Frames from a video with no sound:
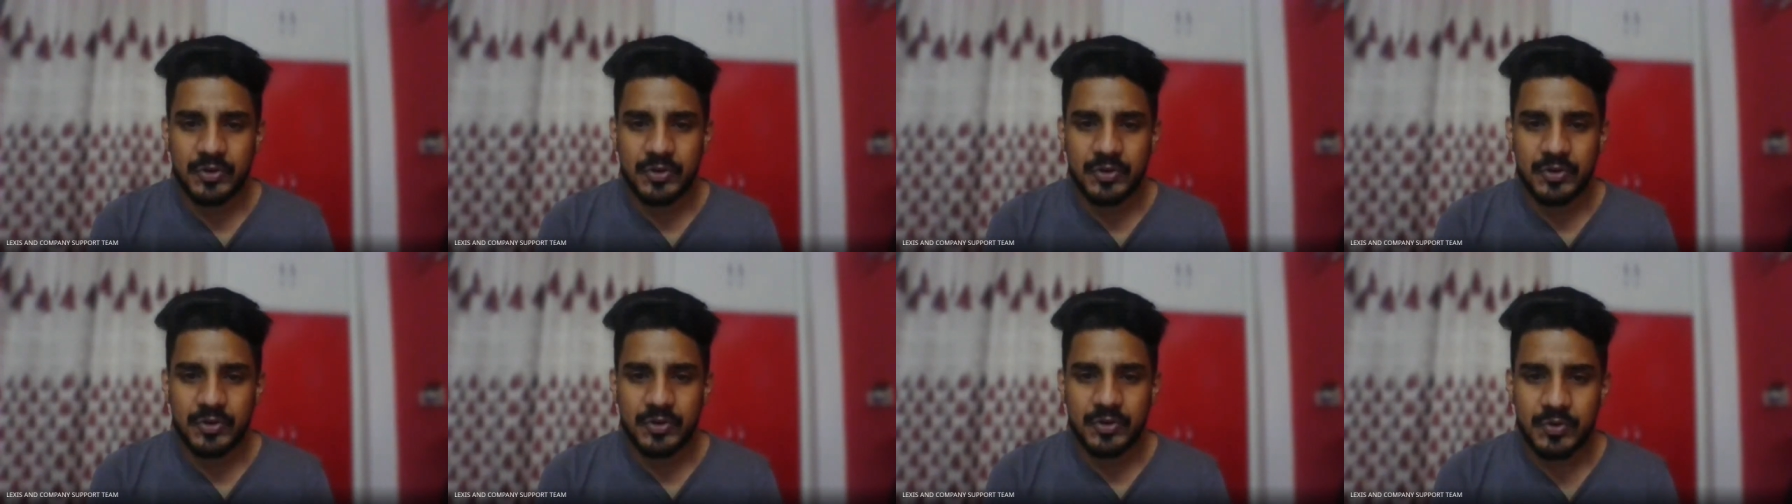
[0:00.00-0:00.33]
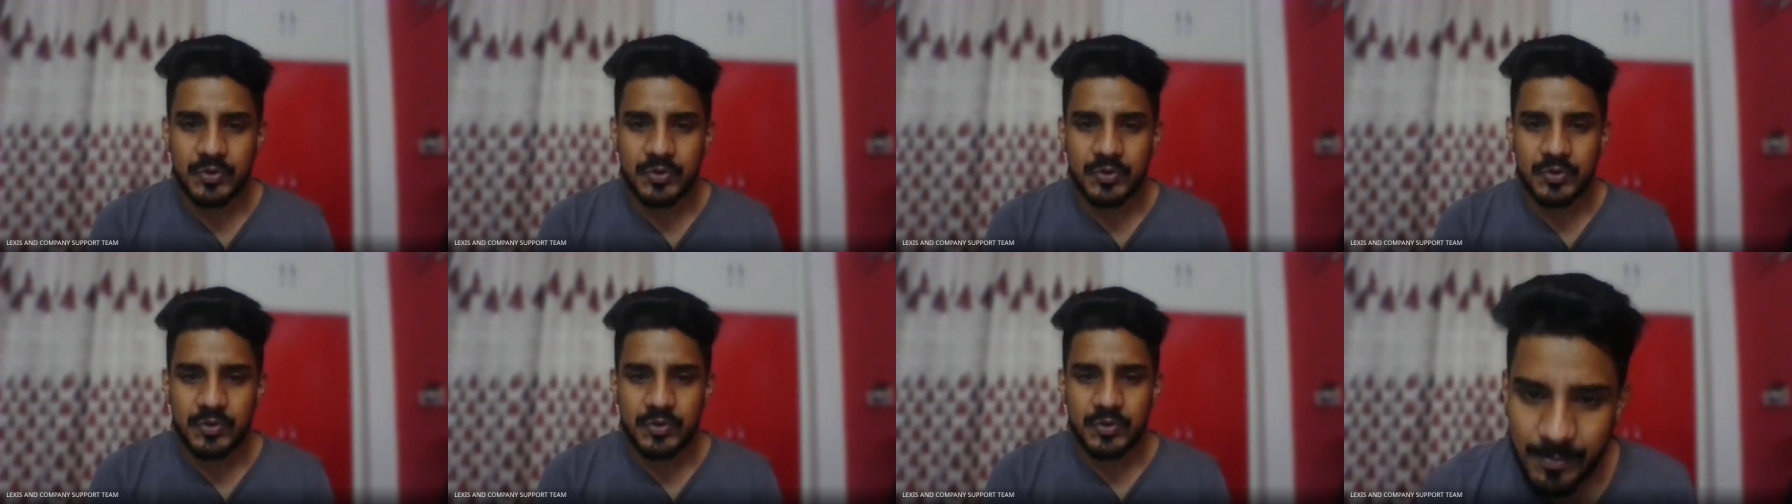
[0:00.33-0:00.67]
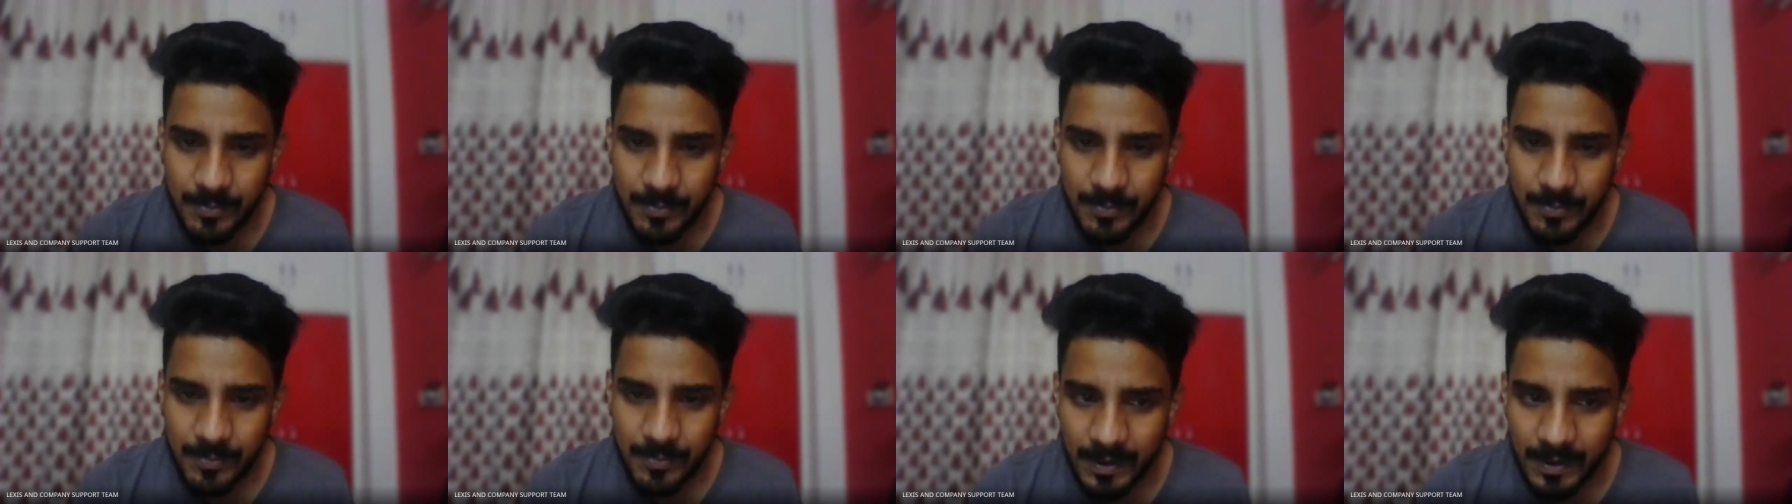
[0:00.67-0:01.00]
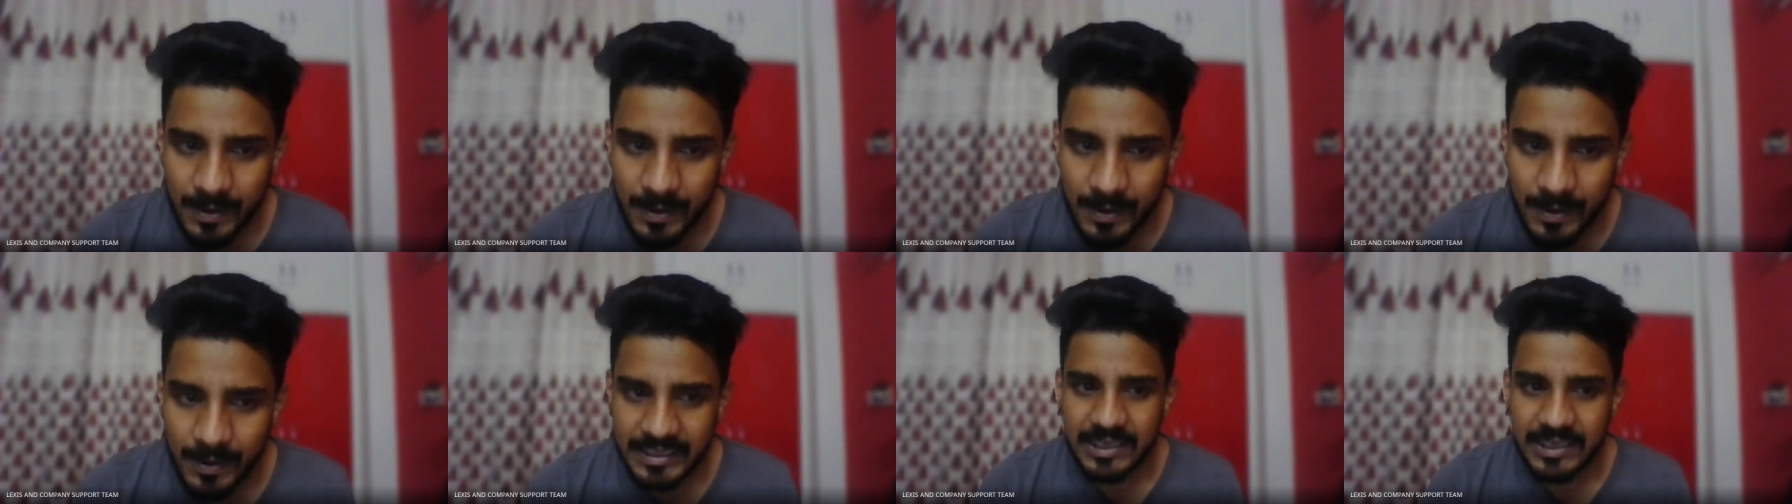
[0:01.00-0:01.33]
or use the
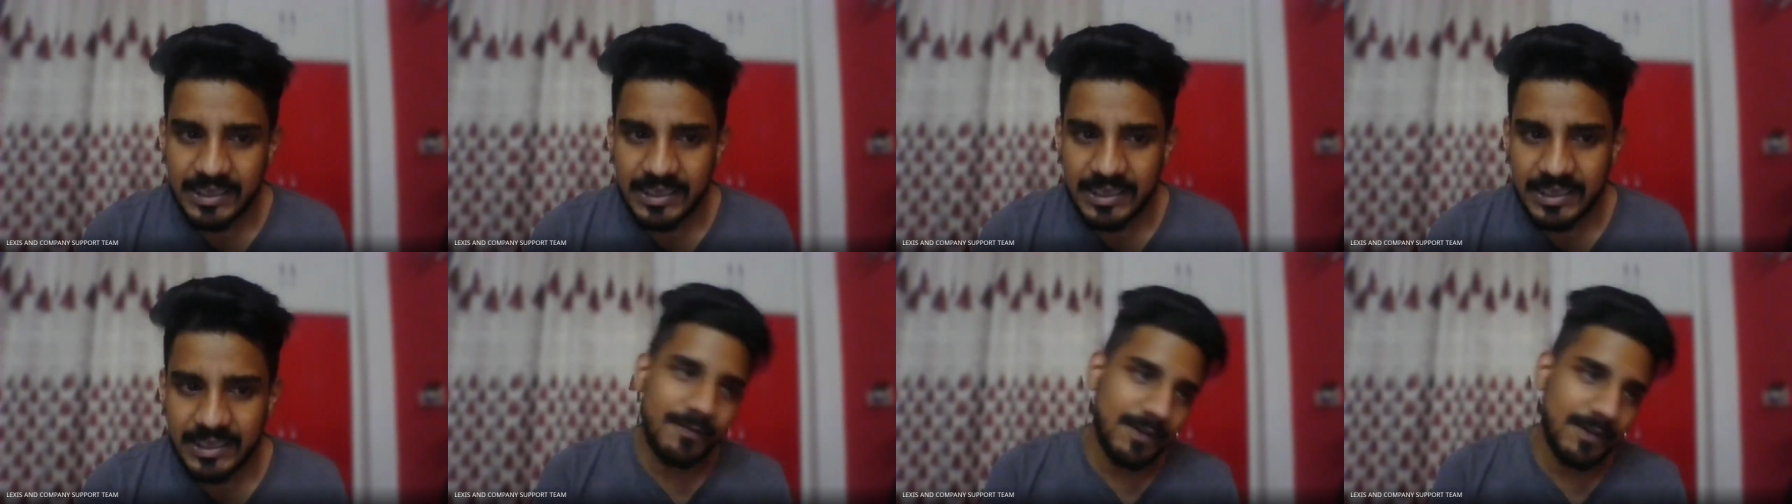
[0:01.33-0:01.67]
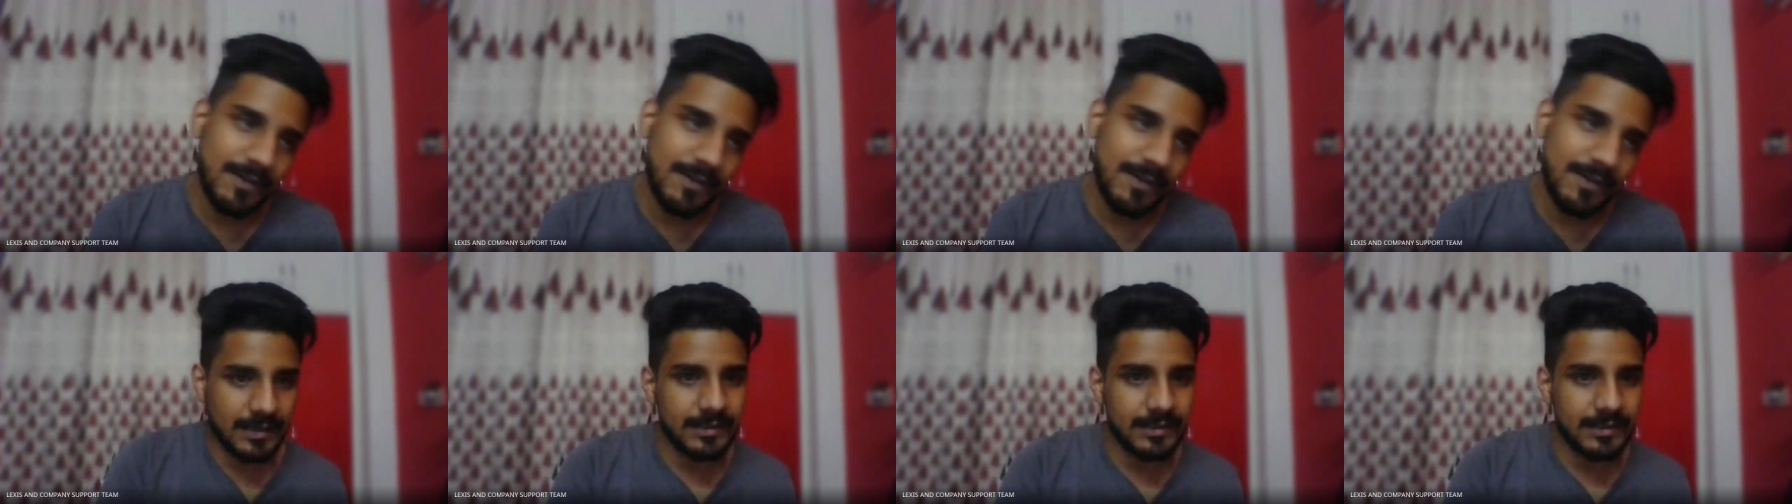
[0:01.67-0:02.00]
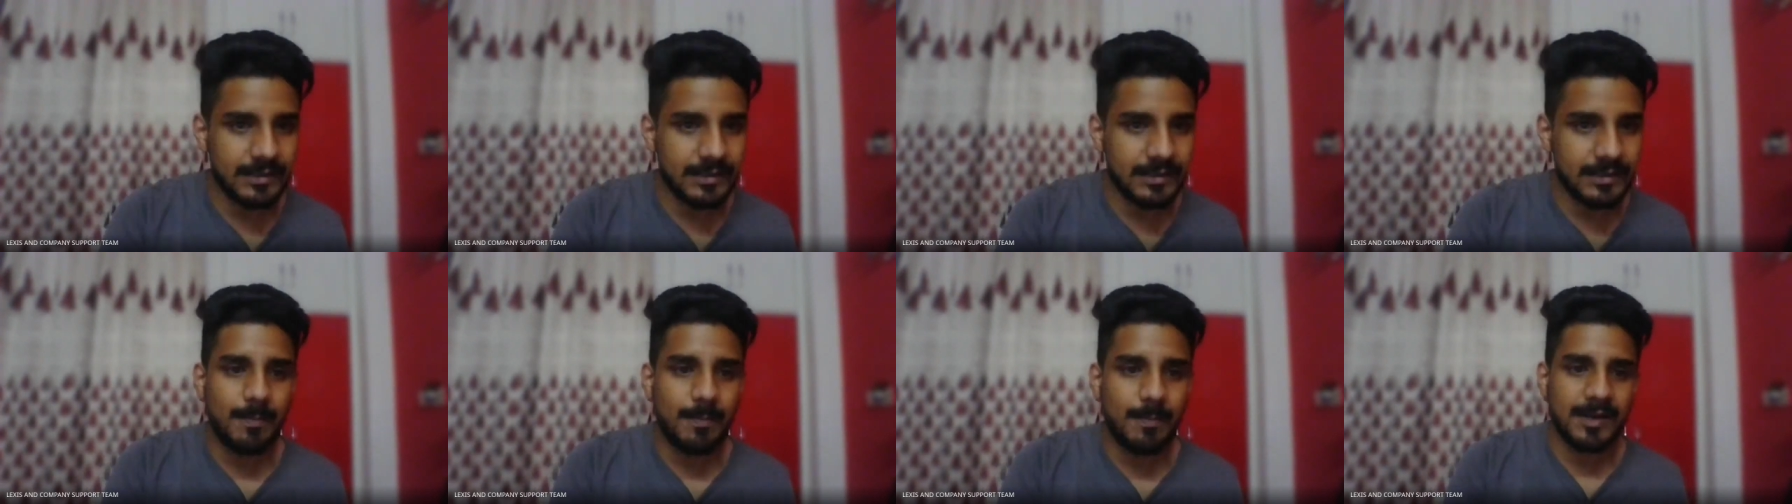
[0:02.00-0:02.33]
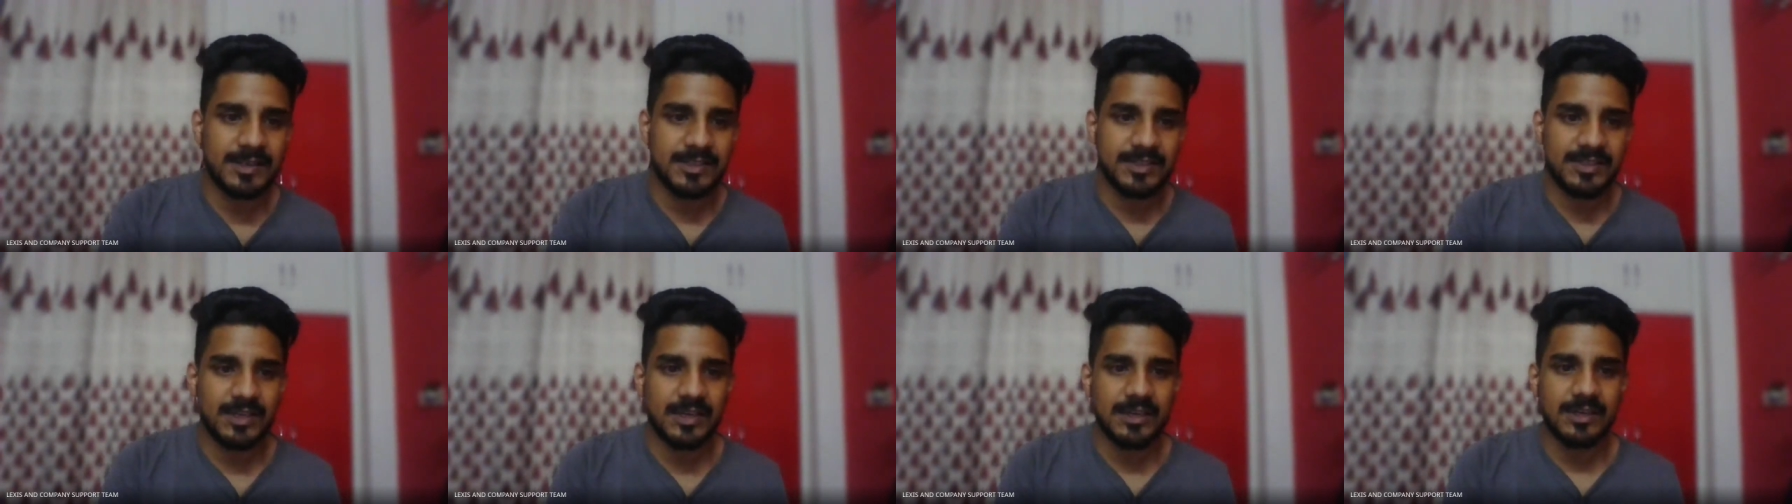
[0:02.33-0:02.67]
property of
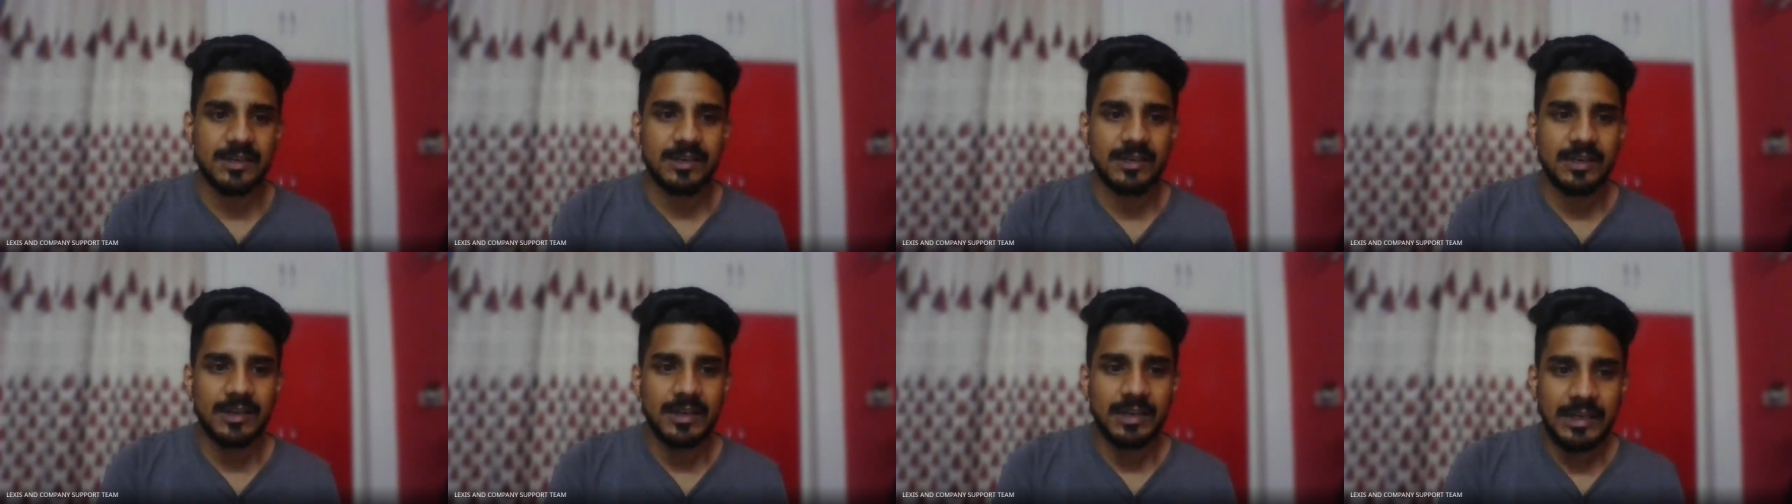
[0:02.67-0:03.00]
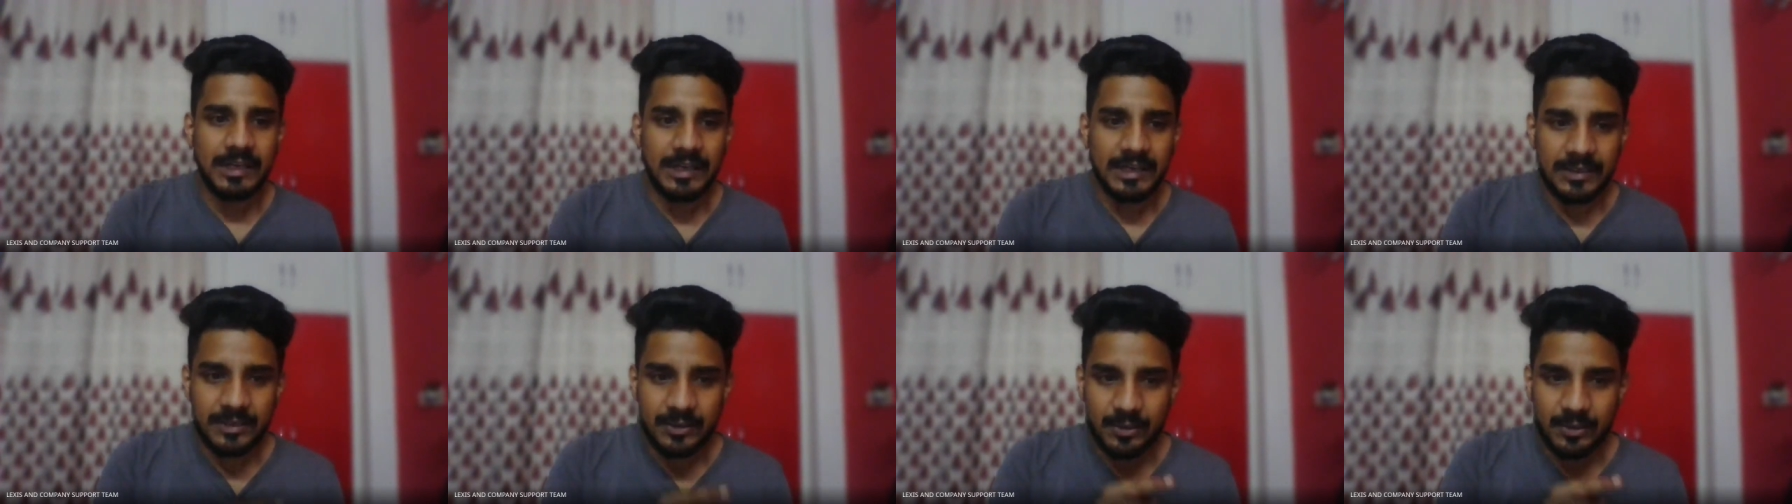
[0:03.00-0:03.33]
another person